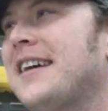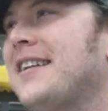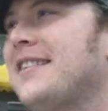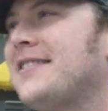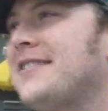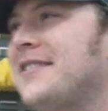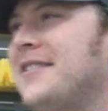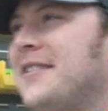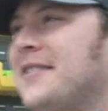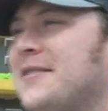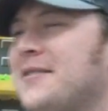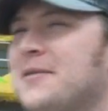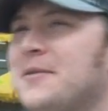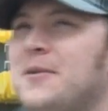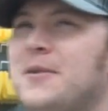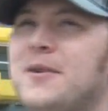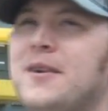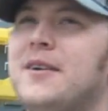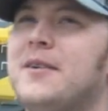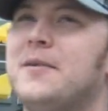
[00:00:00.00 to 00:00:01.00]
kind of stuck to
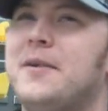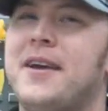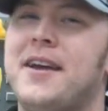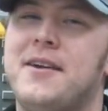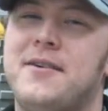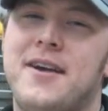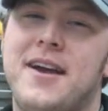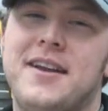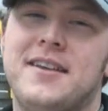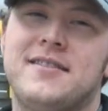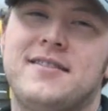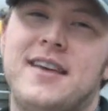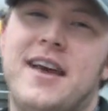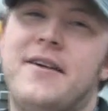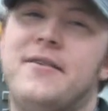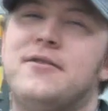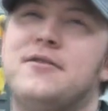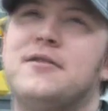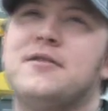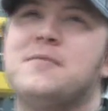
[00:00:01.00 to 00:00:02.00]
one, right? Randy
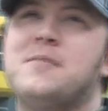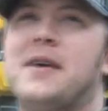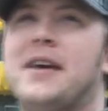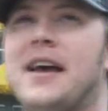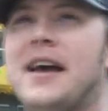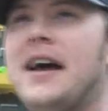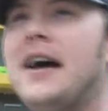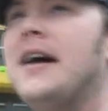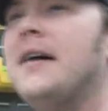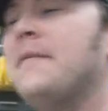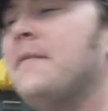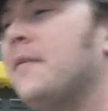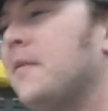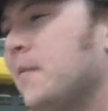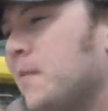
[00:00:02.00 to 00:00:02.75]
Savage was my guy.